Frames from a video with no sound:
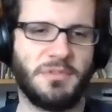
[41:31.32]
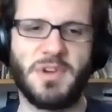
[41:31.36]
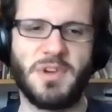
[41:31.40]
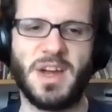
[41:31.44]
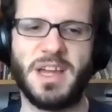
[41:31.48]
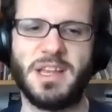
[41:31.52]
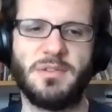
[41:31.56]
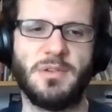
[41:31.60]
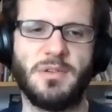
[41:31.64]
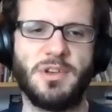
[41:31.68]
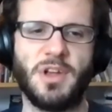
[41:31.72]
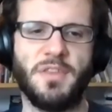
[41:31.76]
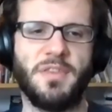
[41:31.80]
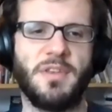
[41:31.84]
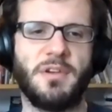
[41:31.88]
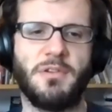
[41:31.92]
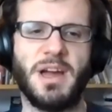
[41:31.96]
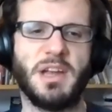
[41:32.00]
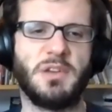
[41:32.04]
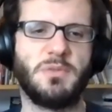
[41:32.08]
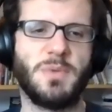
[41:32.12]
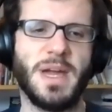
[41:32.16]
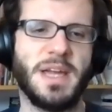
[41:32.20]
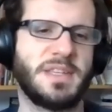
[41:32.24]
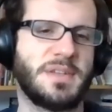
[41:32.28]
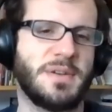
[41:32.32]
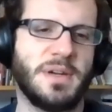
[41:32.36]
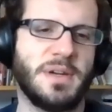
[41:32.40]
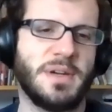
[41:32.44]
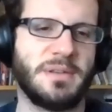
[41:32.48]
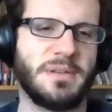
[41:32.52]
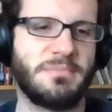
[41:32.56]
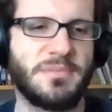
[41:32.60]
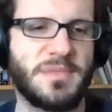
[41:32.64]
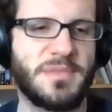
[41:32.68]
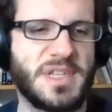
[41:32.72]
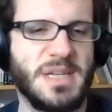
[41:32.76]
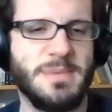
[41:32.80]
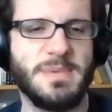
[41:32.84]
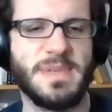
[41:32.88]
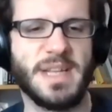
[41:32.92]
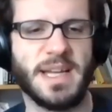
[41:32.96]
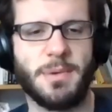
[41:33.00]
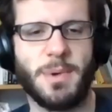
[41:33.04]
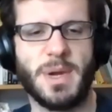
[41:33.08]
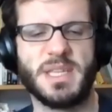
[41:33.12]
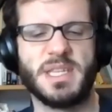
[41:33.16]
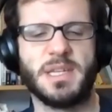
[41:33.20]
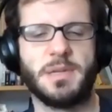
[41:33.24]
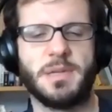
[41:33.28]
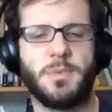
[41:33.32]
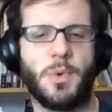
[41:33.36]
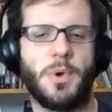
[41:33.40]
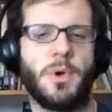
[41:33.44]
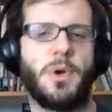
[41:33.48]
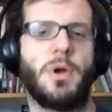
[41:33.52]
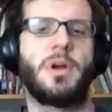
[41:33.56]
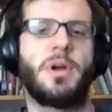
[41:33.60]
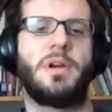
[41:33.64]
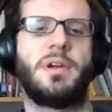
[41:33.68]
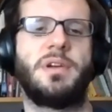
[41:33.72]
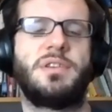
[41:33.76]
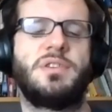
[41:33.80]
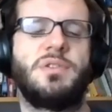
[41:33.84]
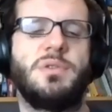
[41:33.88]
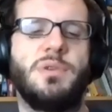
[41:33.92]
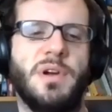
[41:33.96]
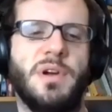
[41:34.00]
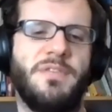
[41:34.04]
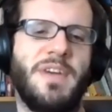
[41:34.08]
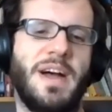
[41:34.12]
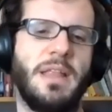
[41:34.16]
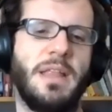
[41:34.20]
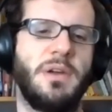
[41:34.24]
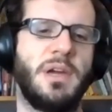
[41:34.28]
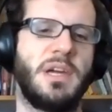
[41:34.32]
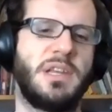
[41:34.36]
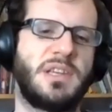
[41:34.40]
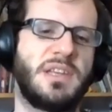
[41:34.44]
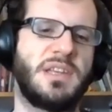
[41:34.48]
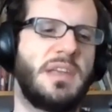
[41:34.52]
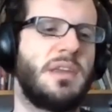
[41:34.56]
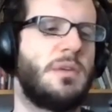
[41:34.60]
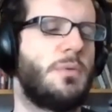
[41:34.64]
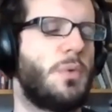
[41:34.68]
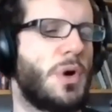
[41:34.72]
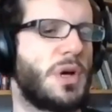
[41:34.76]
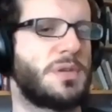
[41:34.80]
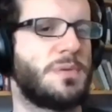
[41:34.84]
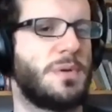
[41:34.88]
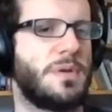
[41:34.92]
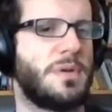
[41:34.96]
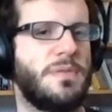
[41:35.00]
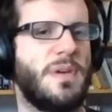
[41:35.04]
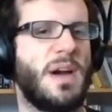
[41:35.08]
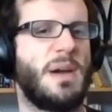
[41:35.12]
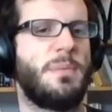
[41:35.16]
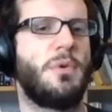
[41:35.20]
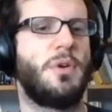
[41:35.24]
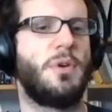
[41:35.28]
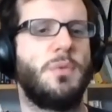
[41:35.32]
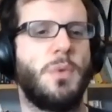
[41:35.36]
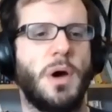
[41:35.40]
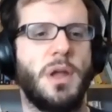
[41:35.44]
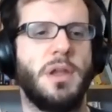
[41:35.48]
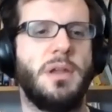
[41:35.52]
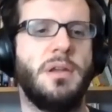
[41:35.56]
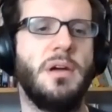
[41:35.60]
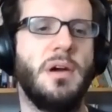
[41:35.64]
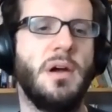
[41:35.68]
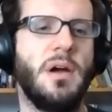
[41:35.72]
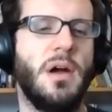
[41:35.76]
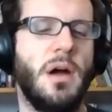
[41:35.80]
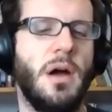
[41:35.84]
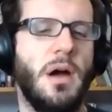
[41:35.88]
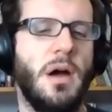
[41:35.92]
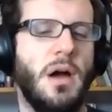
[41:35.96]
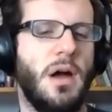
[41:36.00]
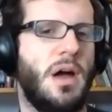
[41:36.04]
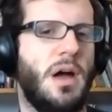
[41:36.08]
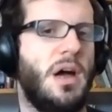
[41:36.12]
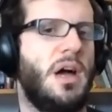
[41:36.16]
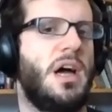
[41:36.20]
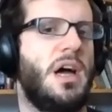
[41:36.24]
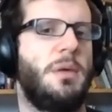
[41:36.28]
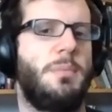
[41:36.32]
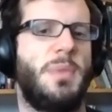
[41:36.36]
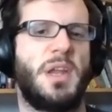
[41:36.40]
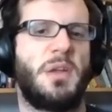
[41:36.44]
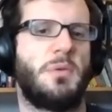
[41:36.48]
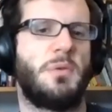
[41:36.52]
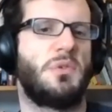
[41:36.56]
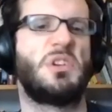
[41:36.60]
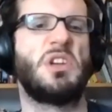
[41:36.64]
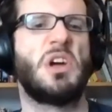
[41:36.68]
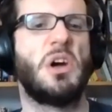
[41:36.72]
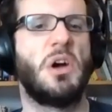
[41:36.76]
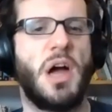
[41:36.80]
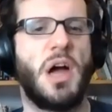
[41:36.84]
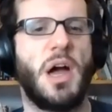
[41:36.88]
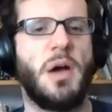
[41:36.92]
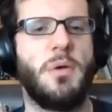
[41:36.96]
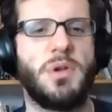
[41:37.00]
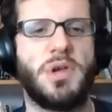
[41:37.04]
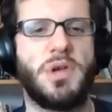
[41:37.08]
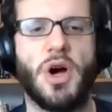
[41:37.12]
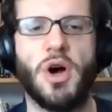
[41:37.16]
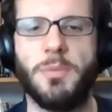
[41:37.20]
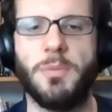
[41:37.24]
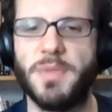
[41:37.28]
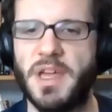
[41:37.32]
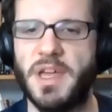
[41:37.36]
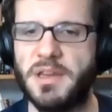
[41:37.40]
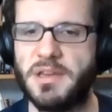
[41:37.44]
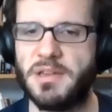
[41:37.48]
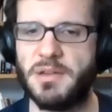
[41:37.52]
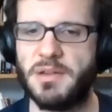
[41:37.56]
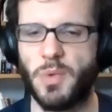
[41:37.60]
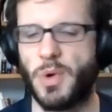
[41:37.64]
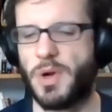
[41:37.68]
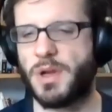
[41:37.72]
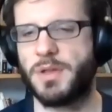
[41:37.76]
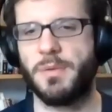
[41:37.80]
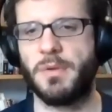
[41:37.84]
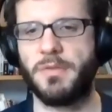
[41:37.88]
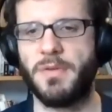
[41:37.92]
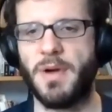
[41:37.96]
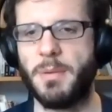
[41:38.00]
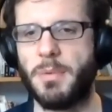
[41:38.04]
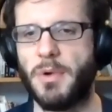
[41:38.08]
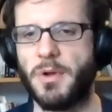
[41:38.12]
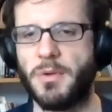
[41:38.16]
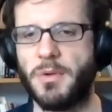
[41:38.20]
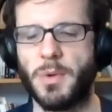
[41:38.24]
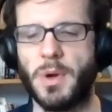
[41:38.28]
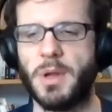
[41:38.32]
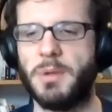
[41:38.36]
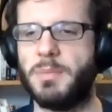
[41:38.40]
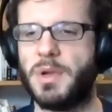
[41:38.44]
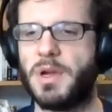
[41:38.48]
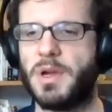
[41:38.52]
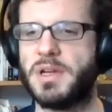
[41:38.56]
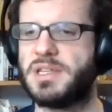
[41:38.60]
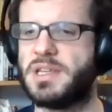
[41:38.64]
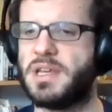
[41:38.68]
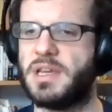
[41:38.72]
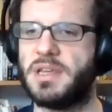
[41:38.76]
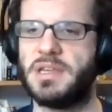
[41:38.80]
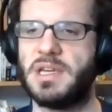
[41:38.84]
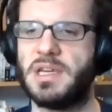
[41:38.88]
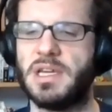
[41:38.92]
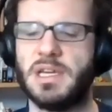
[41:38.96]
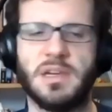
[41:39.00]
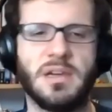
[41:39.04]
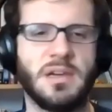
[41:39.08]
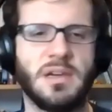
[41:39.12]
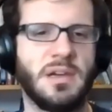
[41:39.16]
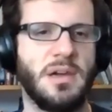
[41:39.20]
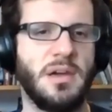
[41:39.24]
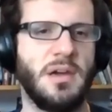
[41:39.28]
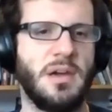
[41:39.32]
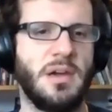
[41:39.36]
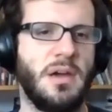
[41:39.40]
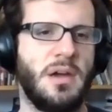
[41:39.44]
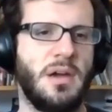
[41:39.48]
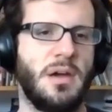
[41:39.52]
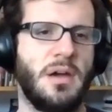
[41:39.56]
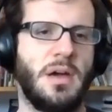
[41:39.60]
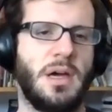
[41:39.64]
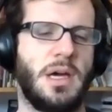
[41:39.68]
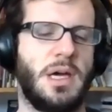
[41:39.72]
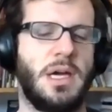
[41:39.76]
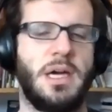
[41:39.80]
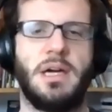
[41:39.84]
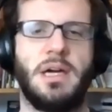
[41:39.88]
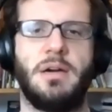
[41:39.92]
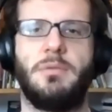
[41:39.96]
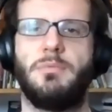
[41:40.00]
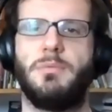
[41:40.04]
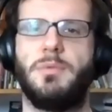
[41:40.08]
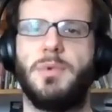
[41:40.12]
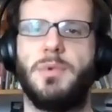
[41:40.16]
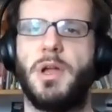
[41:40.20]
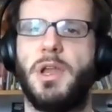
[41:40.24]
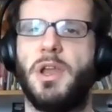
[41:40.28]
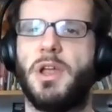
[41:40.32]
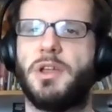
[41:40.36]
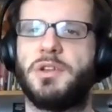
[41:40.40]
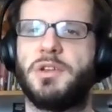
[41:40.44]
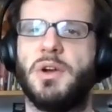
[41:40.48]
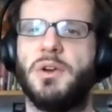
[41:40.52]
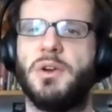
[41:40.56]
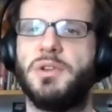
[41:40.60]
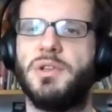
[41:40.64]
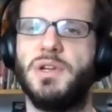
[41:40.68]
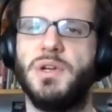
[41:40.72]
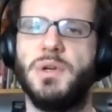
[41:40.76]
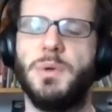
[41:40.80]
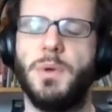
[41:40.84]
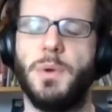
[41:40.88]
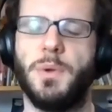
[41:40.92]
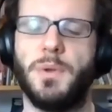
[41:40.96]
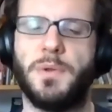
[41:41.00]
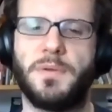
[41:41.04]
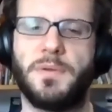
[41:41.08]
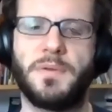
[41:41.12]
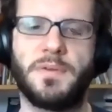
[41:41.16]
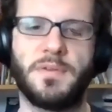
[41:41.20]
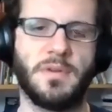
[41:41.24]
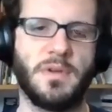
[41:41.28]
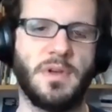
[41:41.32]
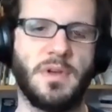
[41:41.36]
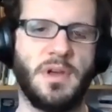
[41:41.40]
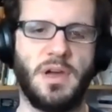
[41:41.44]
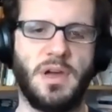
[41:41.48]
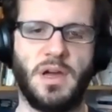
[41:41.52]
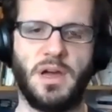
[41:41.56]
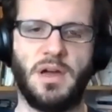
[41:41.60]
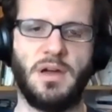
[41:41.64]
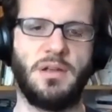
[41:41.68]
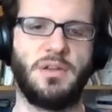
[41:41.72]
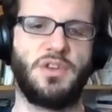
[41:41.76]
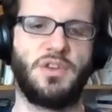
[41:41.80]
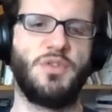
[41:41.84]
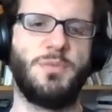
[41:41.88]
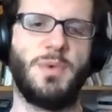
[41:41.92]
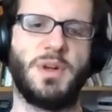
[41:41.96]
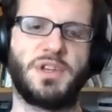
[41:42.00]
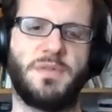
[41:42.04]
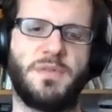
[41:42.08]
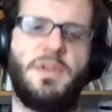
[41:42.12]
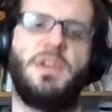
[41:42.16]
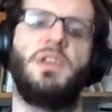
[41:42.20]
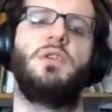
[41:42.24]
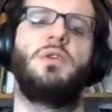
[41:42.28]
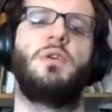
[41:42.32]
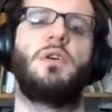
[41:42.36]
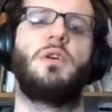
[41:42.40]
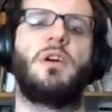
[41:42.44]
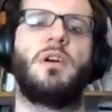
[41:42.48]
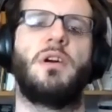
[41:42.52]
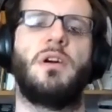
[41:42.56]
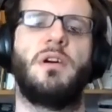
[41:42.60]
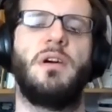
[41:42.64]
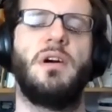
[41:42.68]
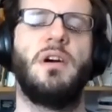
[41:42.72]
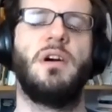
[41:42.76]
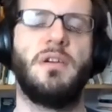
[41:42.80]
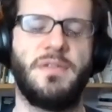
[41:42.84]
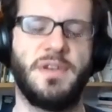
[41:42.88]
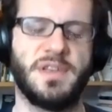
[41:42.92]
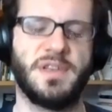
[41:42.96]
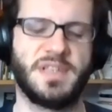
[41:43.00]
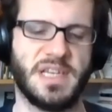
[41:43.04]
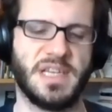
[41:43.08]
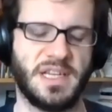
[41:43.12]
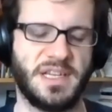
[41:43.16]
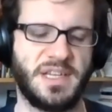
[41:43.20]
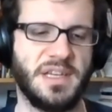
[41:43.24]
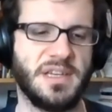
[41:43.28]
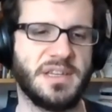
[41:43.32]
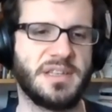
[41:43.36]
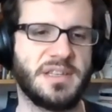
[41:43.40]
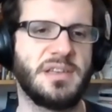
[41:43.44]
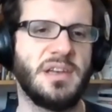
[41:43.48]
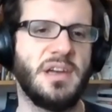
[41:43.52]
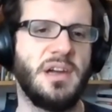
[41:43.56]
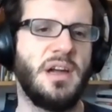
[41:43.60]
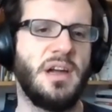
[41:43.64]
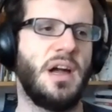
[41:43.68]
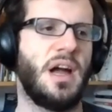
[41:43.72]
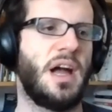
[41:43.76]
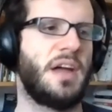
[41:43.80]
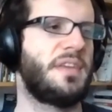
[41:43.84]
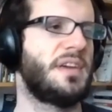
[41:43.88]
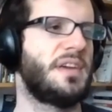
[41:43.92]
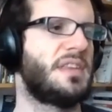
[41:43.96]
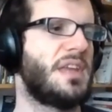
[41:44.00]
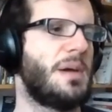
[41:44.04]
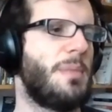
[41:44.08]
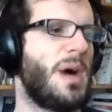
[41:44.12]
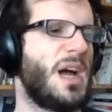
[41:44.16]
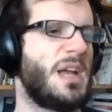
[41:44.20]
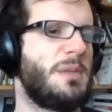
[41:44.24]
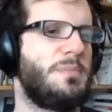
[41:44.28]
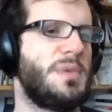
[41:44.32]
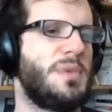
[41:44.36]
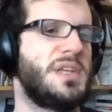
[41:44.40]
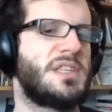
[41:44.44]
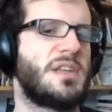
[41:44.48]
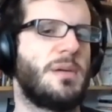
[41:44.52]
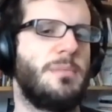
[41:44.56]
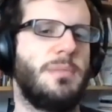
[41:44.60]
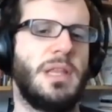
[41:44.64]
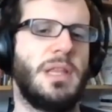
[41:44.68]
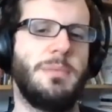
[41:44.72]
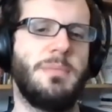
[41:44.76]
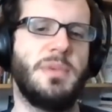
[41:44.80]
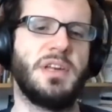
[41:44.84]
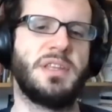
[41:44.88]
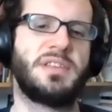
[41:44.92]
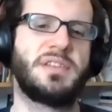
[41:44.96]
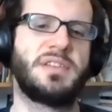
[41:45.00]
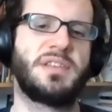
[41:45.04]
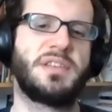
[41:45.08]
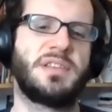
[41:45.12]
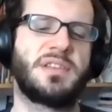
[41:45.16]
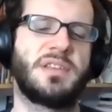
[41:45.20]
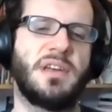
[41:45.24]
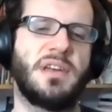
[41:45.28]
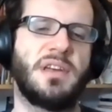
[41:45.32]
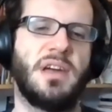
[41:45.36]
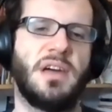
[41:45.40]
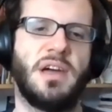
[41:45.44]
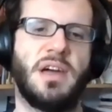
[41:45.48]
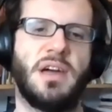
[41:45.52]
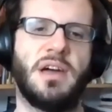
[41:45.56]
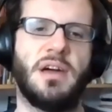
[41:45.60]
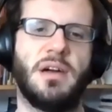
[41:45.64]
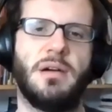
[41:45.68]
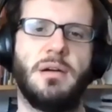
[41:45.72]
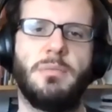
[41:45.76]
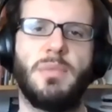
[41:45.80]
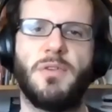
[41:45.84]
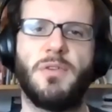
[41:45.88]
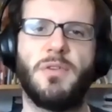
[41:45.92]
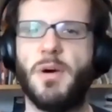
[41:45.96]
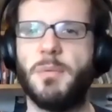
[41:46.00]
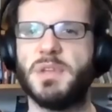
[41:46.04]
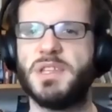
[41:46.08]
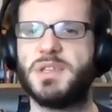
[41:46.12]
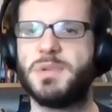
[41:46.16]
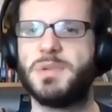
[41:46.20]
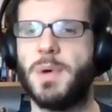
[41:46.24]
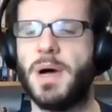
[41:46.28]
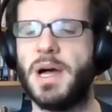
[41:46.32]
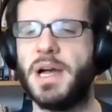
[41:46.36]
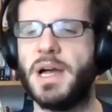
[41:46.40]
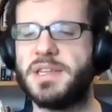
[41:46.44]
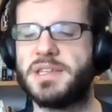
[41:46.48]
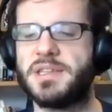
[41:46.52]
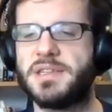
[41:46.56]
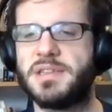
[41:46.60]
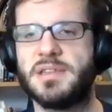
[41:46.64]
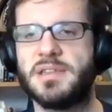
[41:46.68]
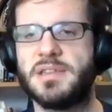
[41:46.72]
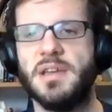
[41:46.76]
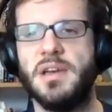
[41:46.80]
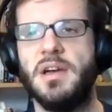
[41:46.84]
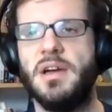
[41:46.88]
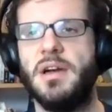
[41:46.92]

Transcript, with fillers: the right, done the right way. So it seems like wasted work to evaluate that it works with 5.1. Uh, but I would, I would hope that it works with 5.1 because I think uh, we're not going to use uh, too much of the newer uh, facilities. I think there might be some limits uh, performance-wise